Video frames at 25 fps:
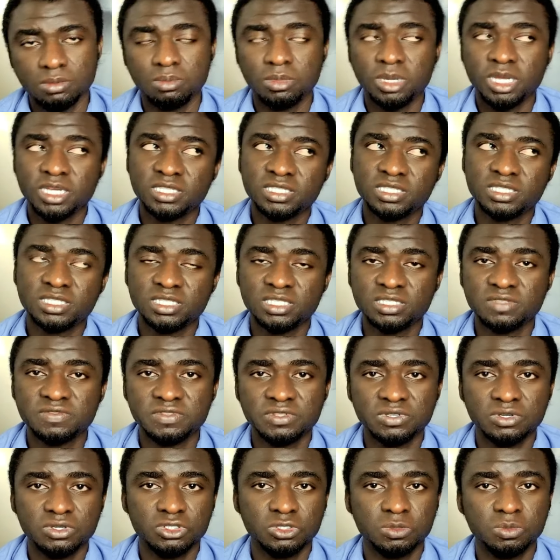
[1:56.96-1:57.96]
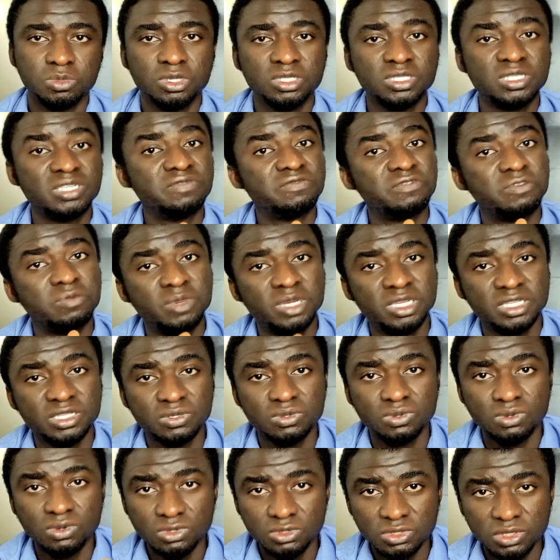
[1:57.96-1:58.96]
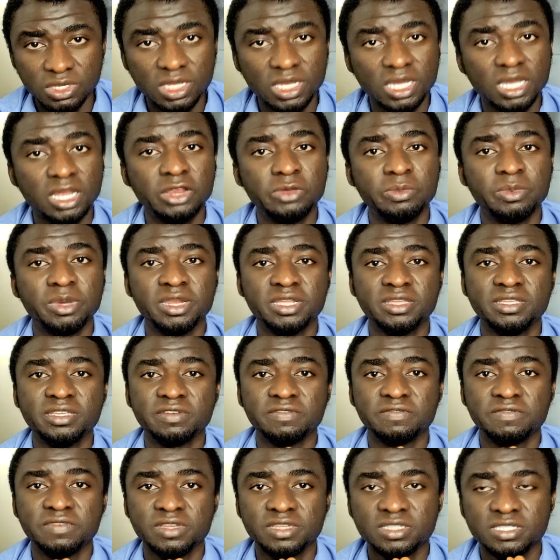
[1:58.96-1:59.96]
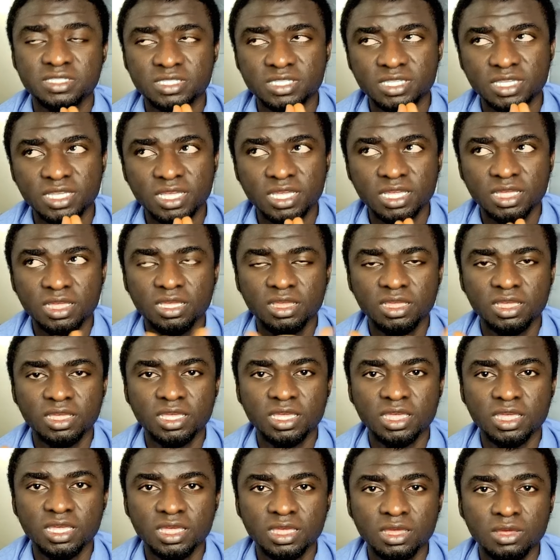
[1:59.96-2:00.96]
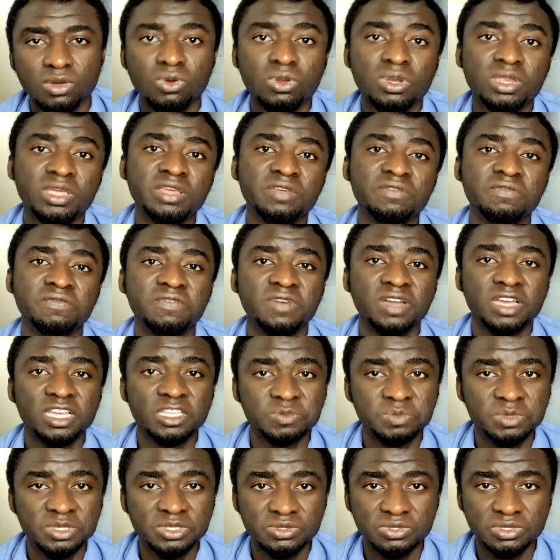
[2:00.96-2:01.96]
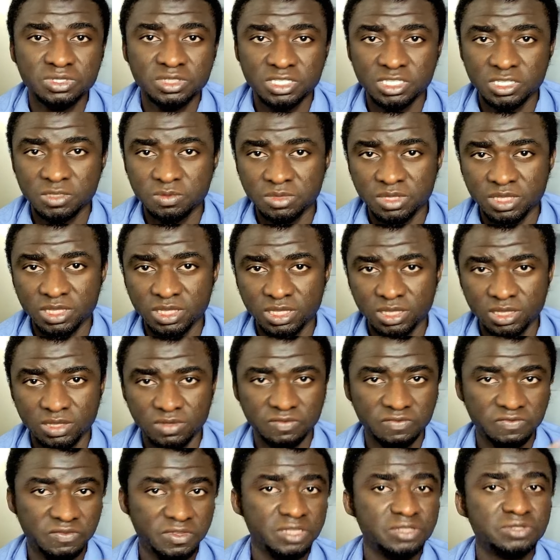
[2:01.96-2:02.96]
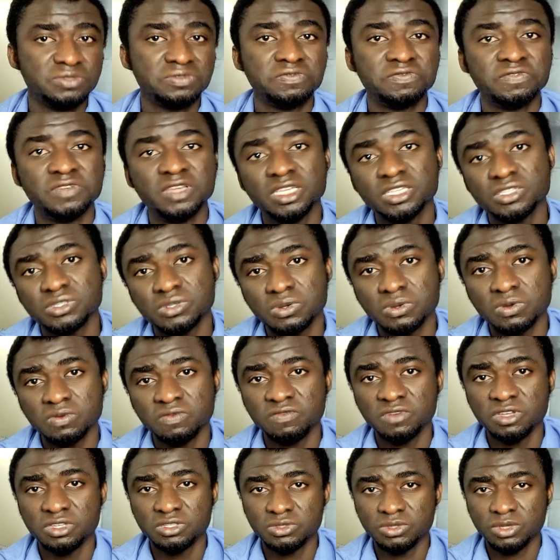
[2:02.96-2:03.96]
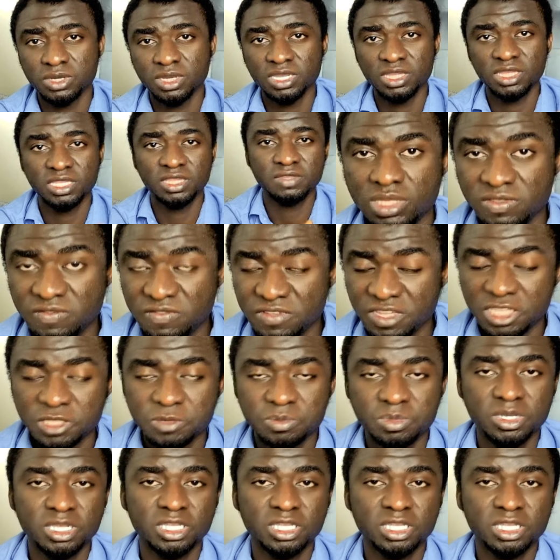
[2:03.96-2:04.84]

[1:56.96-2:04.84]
My CV or supporting information goes to the hiring manager first. He only invites me to see me face to face or virtually if he is